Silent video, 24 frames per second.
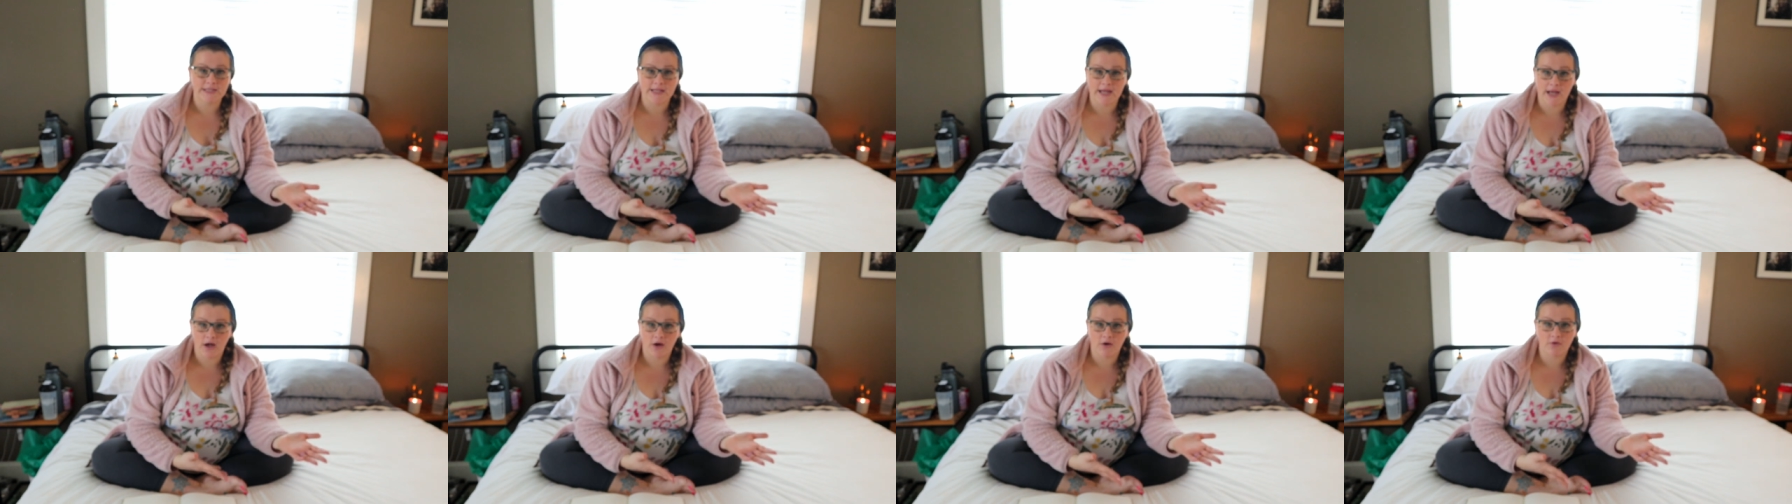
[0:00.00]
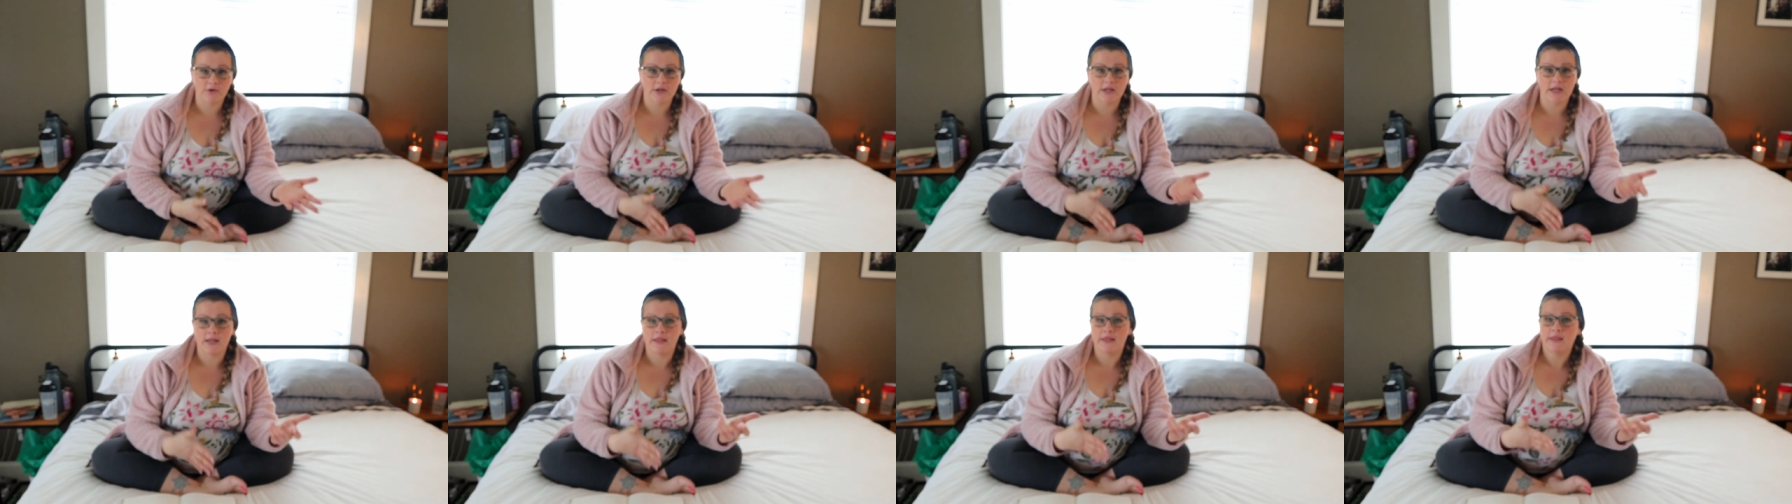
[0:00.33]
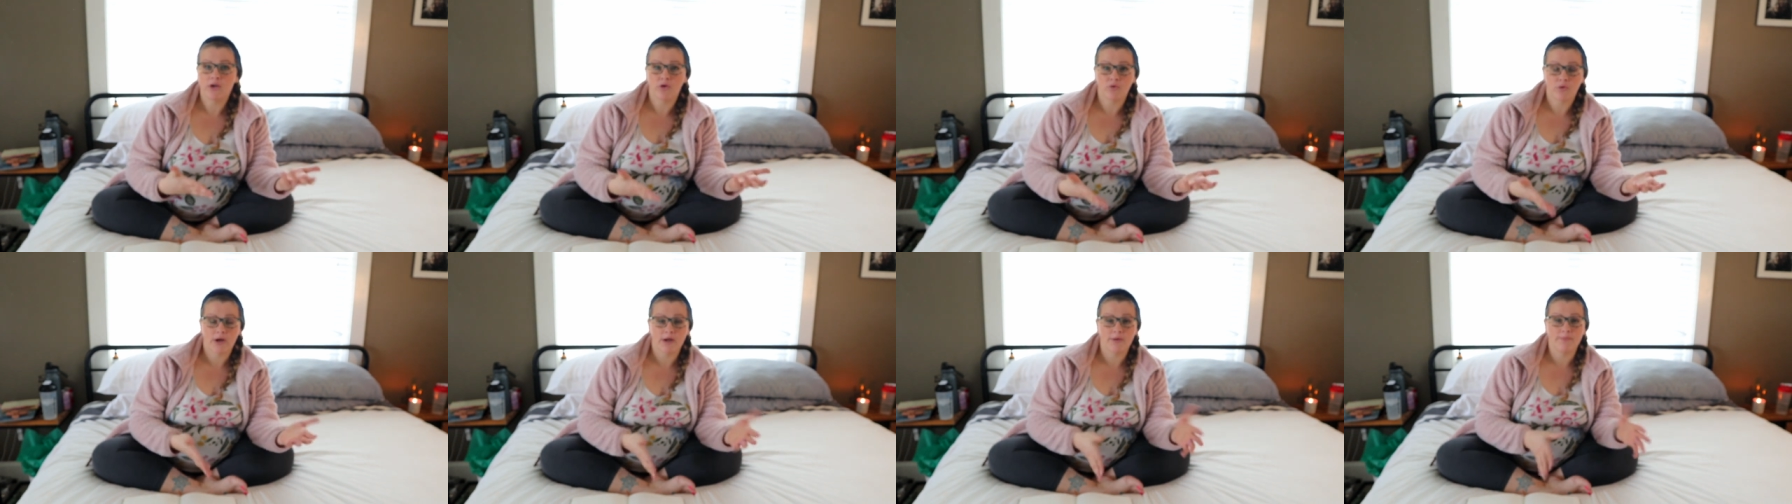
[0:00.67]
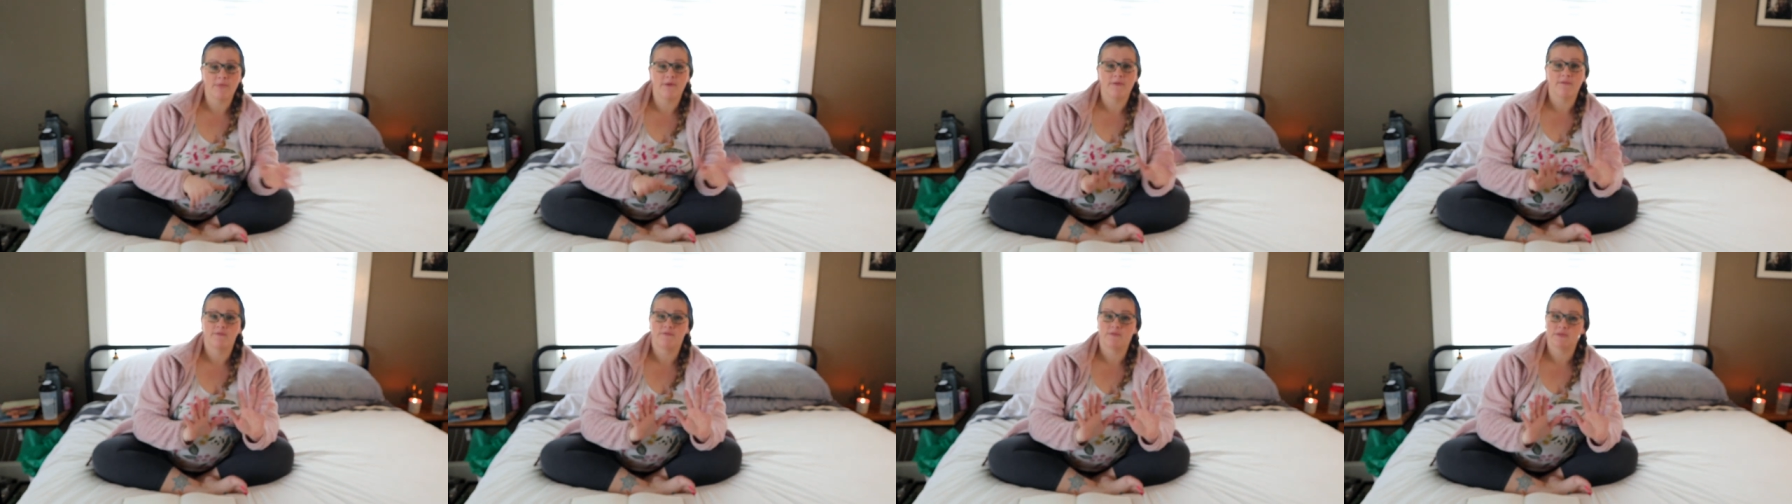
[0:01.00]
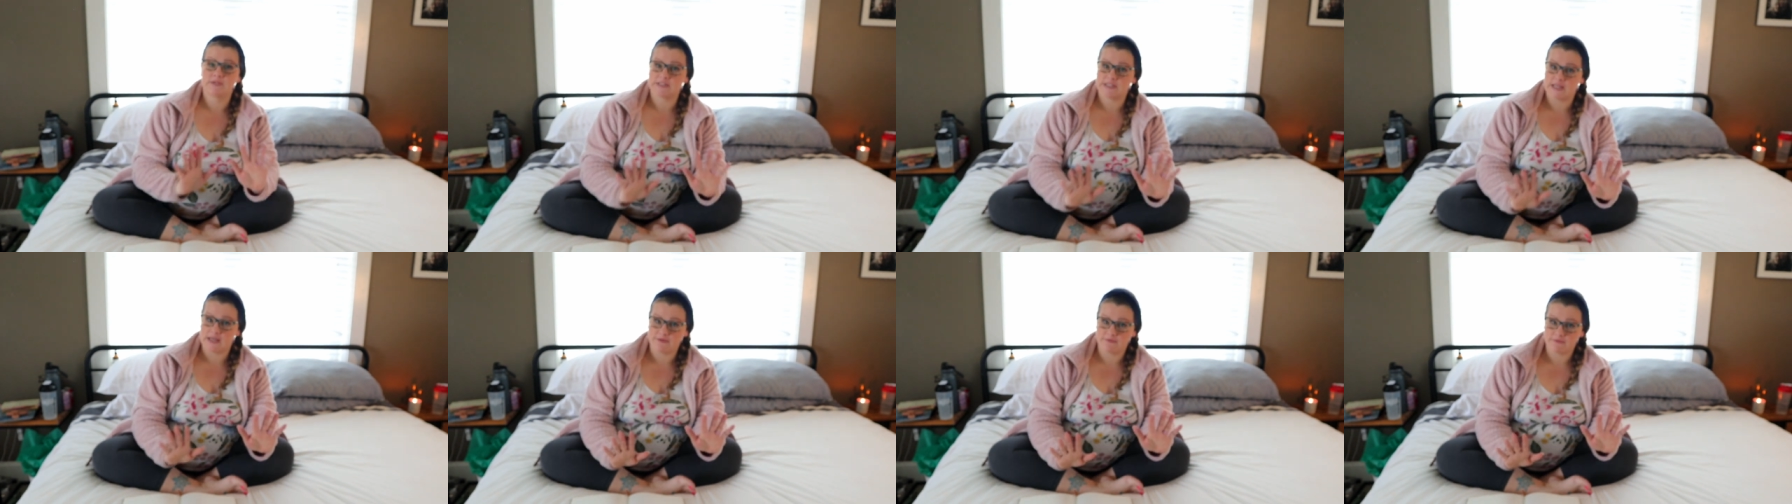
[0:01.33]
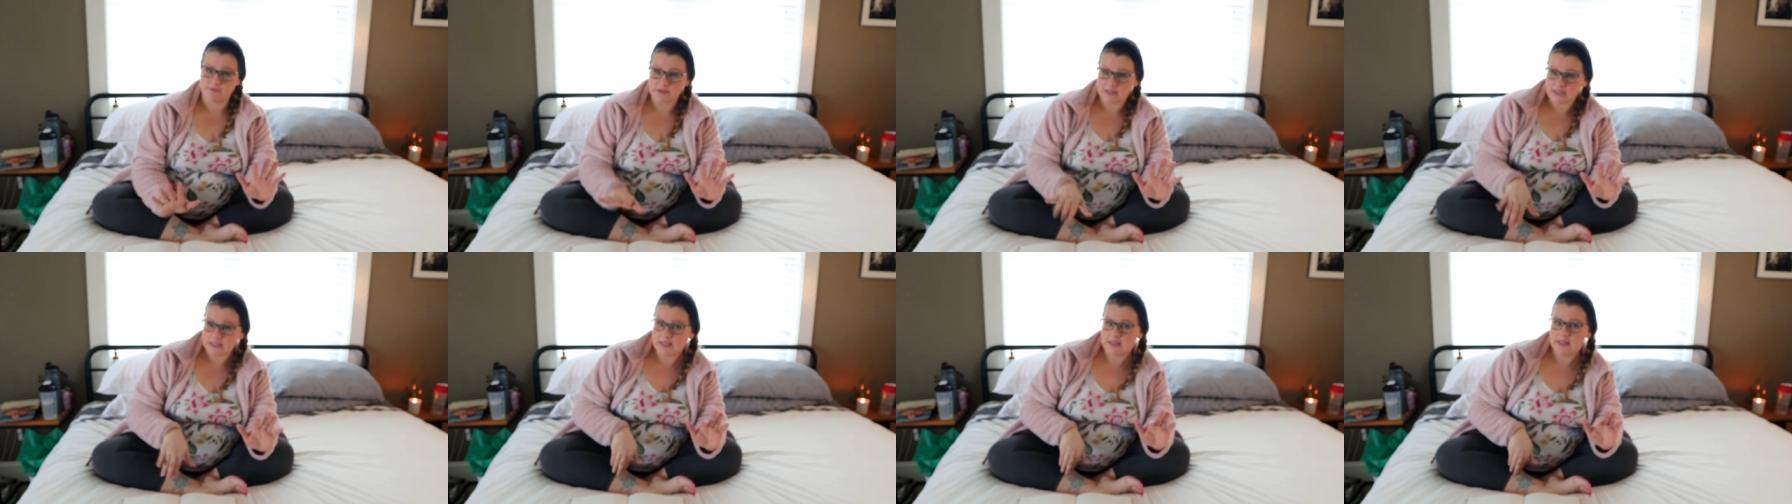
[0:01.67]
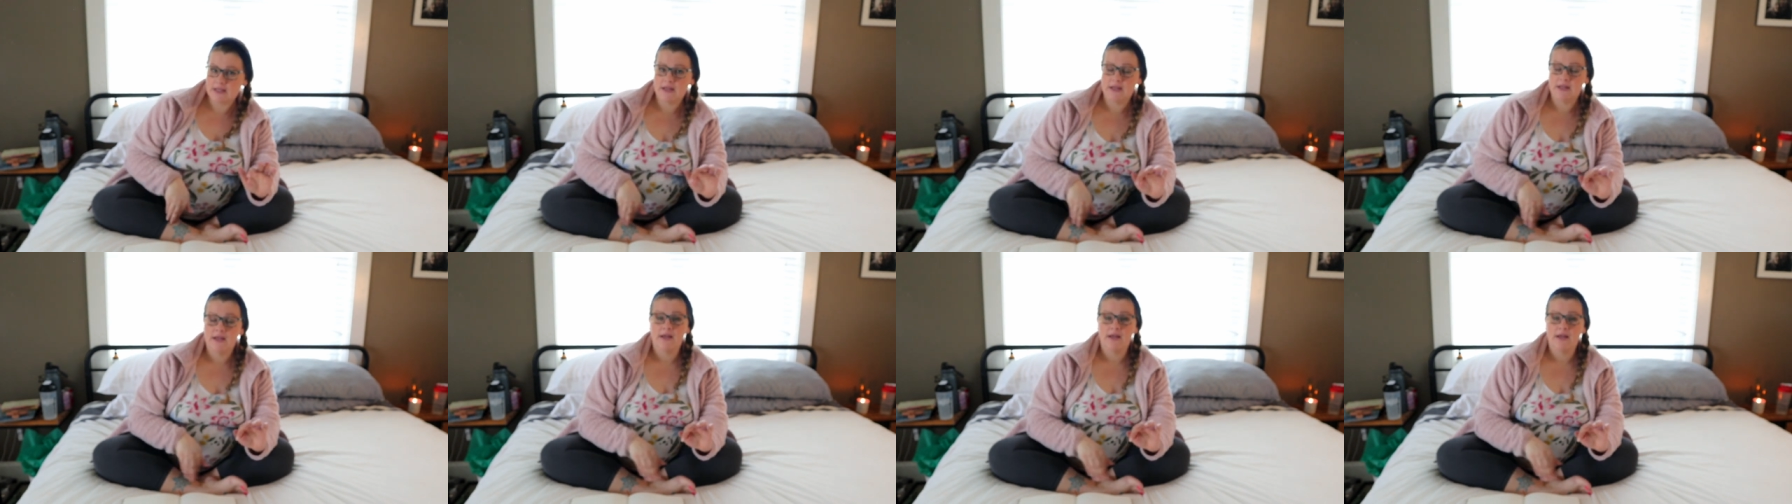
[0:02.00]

down in the crib safely,